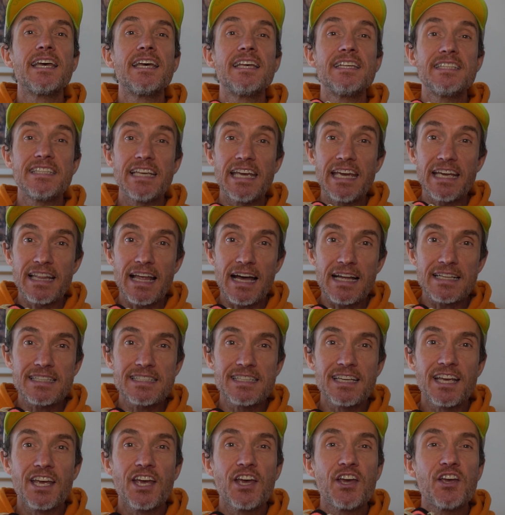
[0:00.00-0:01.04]
Saying
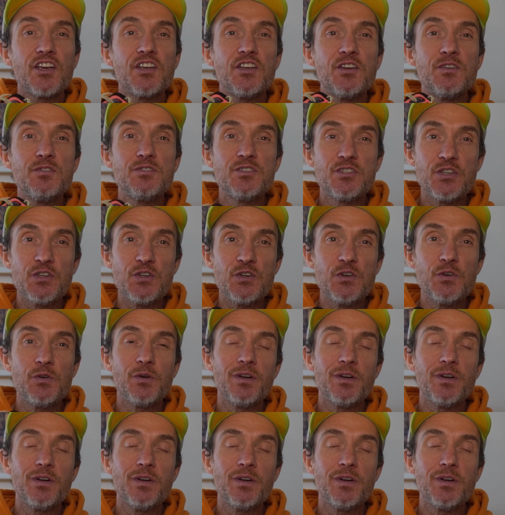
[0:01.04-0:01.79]
that, you do